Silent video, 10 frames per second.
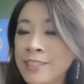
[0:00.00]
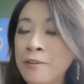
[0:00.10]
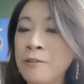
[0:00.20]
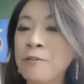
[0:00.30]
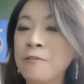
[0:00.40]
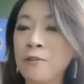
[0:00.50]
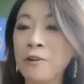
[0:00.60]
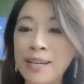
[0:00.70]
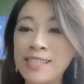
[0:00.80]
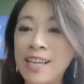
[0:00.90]
So, for
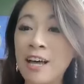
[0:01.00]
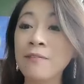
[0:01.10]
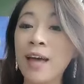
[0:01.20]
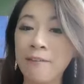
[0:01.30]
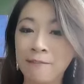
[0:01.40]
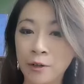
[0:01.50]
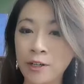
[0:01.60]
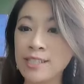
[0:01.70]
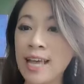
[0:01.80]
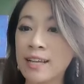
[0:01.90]
myself, I
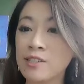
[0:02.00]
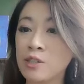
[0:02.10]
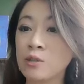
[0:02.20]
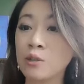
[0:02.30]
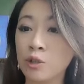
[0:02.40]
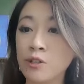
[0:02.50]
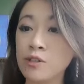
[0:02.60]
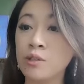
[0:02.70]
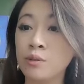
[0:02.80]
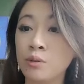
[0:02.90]
first had to learn
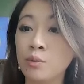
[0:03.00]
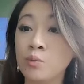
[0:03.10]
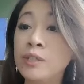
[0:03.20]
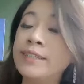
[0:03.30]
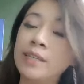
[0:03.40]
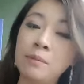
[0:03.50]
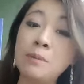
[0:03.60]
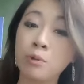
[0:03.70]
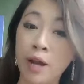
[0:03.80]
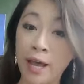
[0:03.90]
to really
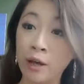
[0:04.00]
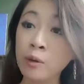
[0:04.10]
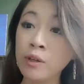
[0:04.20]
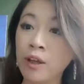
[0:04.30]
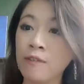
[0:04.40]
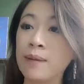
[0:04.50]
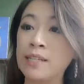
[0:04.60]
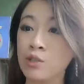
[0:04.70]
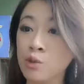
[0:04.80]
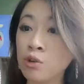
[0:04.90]
be proud of my
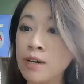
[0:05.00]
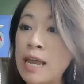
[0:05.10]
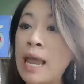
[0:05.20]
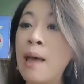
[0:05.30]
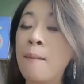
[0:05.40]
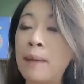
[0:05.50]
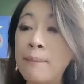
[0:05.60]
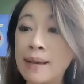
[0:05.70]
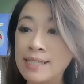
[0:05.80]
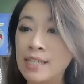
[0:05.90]
story, my
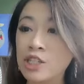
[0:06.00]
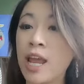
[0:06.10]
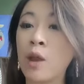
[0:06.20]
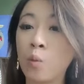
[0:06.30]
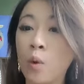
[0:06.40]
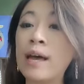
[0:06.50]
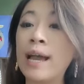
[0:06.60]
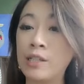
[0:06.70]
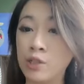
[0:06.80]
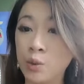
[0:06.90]
message, and what
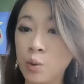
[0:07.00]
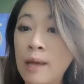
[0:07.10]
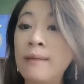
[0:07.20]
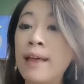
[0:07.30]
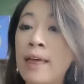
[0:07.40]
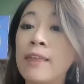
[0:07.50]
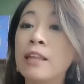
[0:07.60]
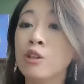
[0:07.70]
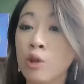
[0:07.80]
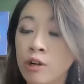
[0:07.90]
I do, and
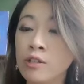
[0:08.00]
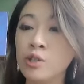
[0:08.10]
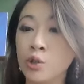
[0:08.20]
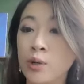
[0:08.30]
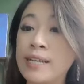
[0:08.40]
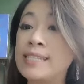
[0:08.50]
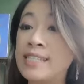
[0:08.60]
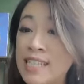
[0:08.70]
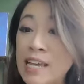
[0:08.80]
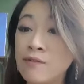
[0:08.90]
then learn to create
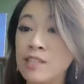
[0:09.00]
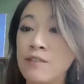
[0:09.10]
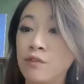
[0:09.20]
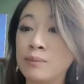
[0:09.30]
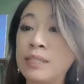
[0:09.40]
safety for